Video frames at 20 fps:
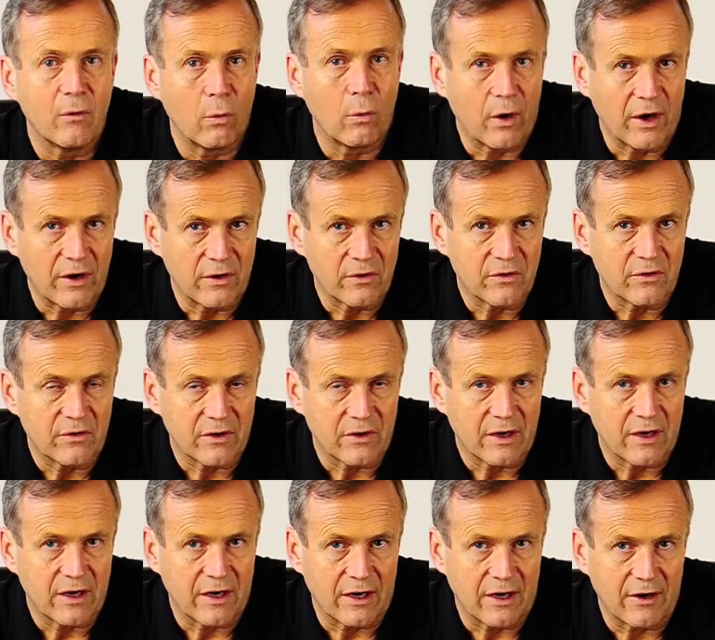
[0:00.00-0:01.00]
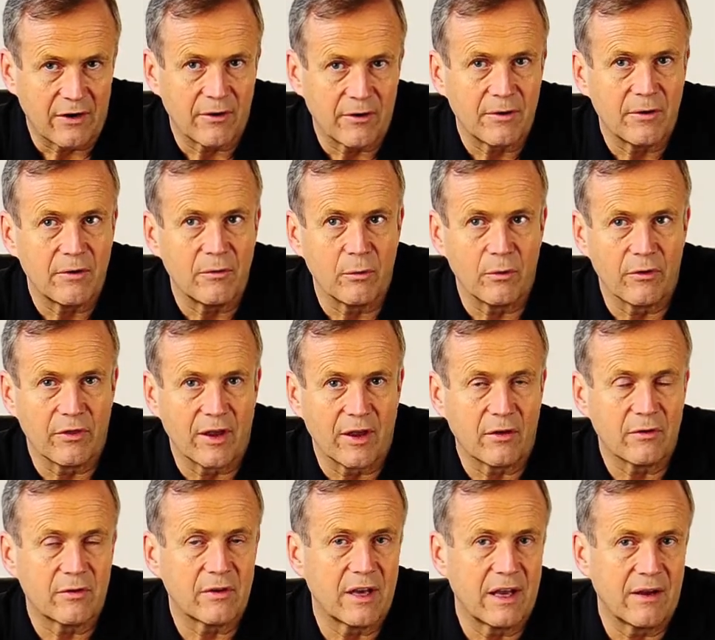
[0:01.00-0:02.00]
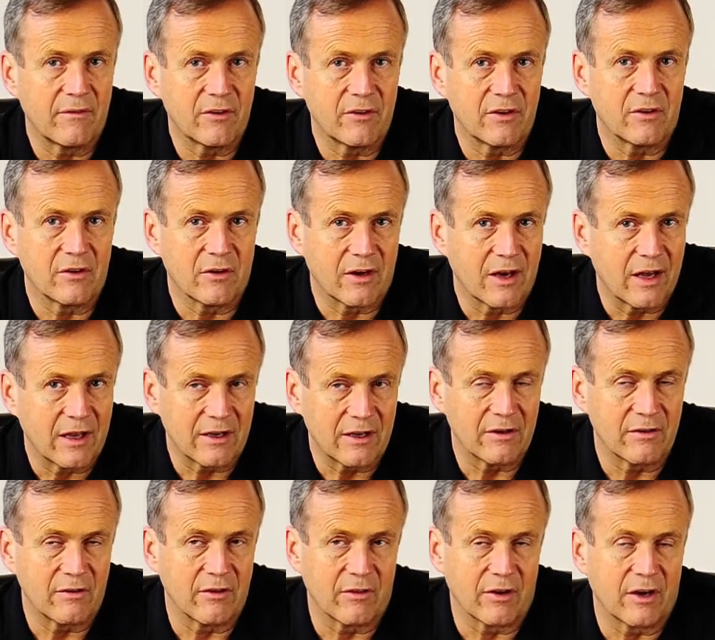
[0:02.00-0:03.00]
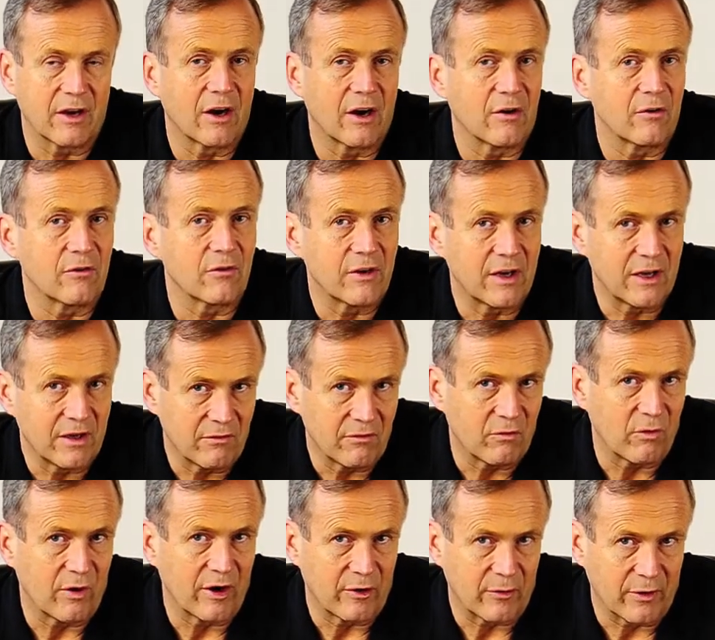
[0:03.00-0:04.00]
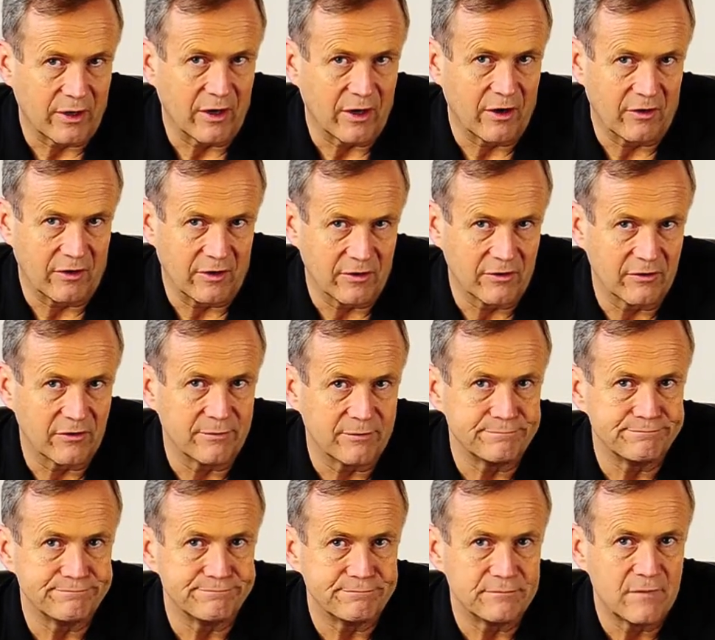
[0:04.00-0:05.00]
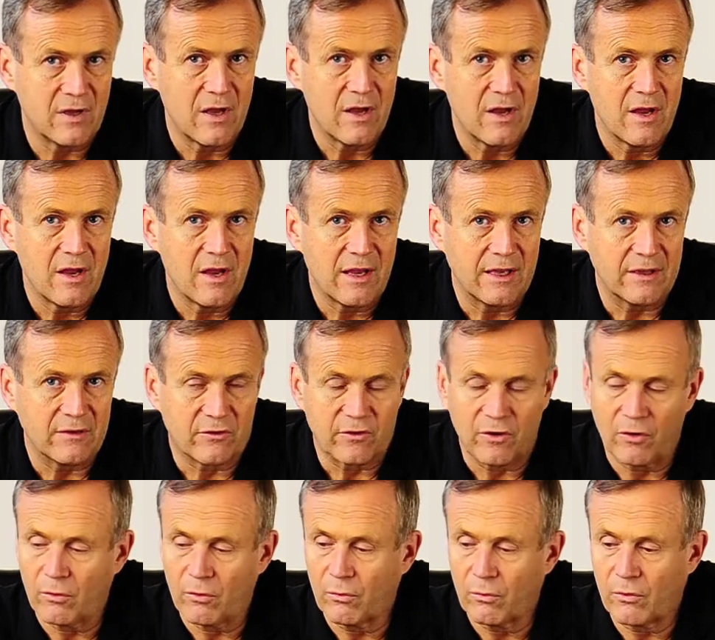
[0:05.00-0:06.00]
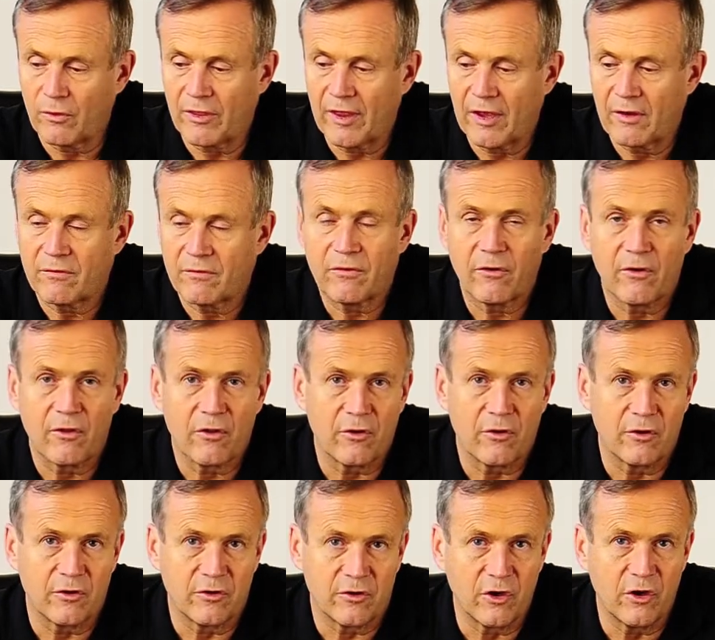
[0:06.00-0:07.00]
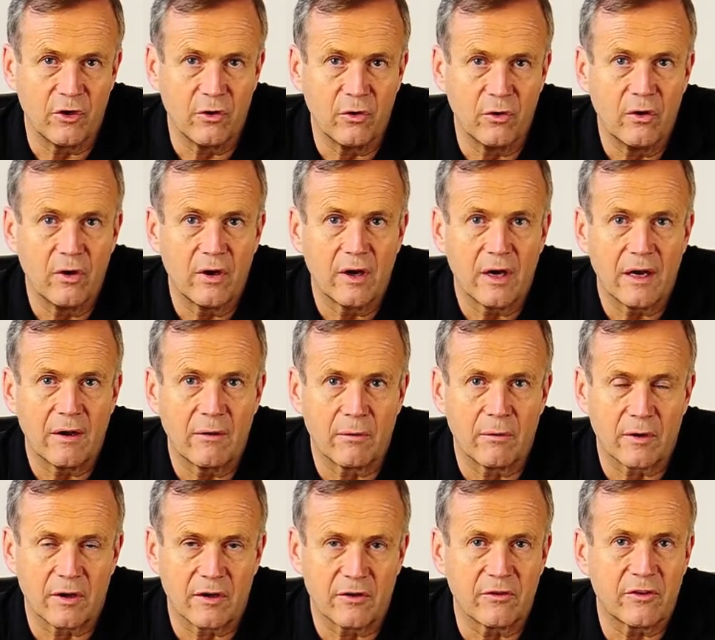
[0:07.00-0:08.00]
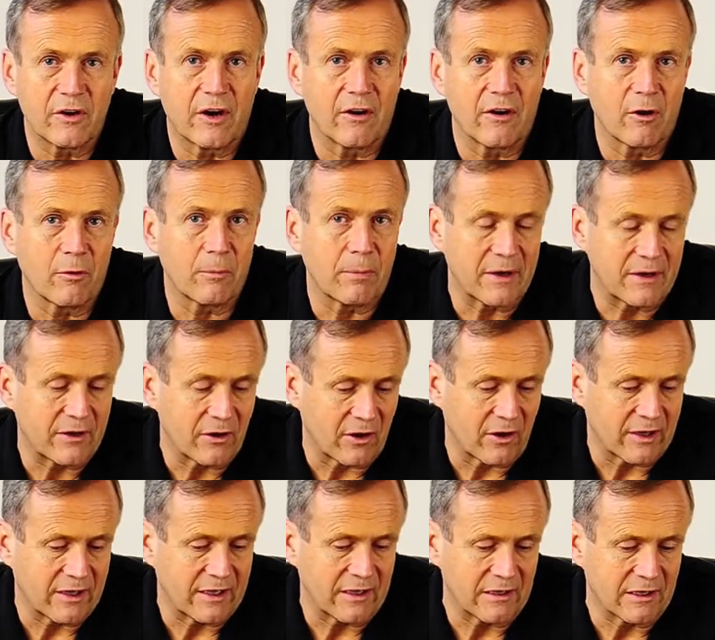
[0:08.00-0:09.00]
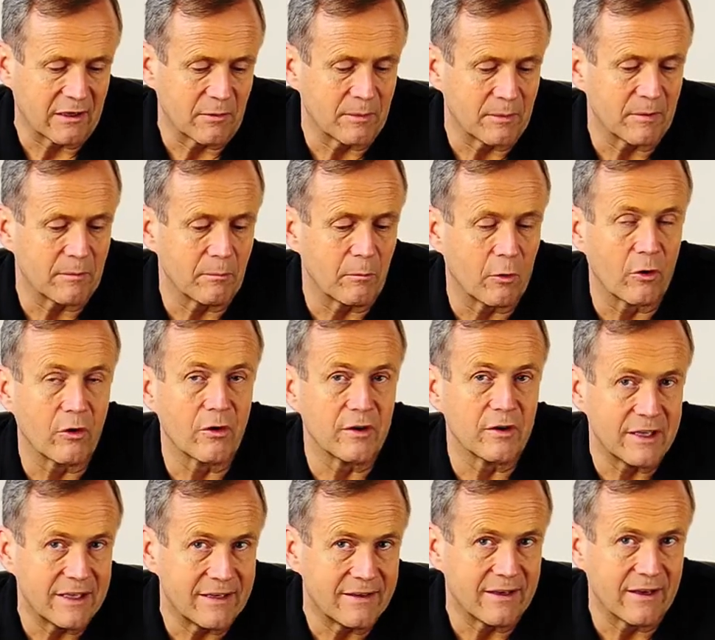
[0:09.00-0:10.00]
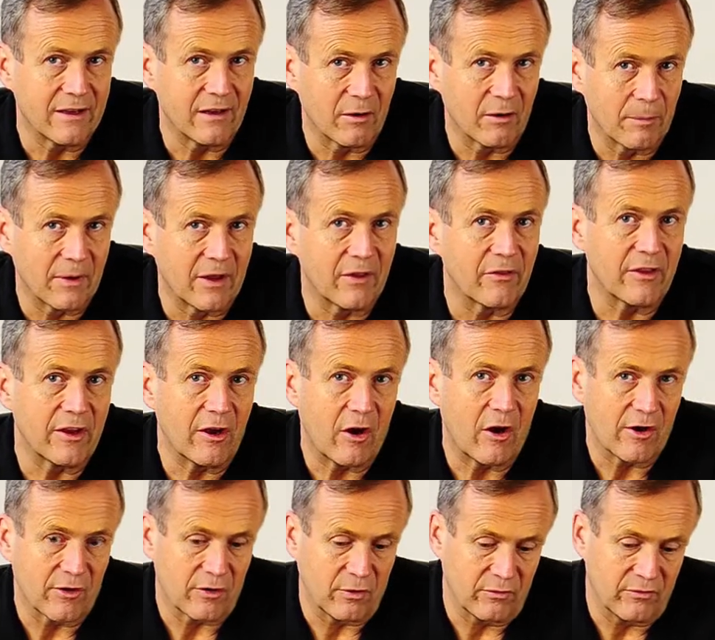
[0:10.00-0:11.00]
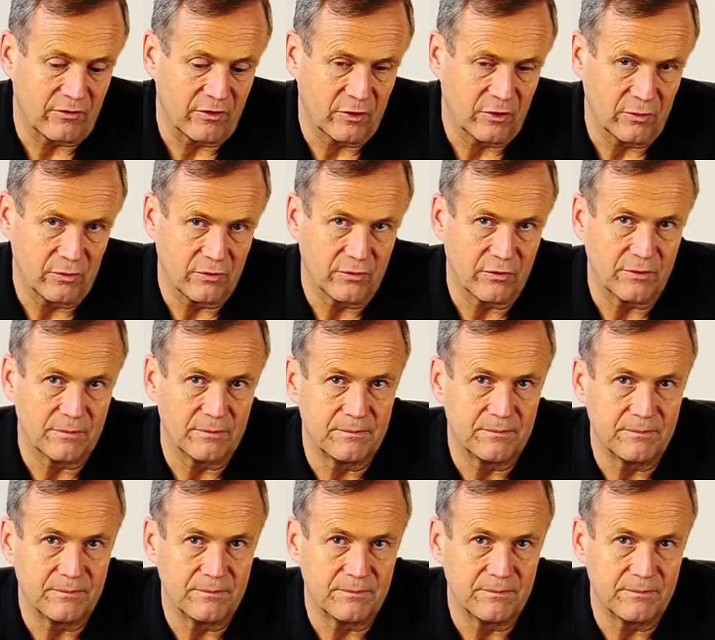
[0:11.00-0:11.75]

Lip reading: wires the car without having to cut into the car's native wiring harness. And so without further ado, we're going to start off by talking a little bit more in detail about the auto fuse.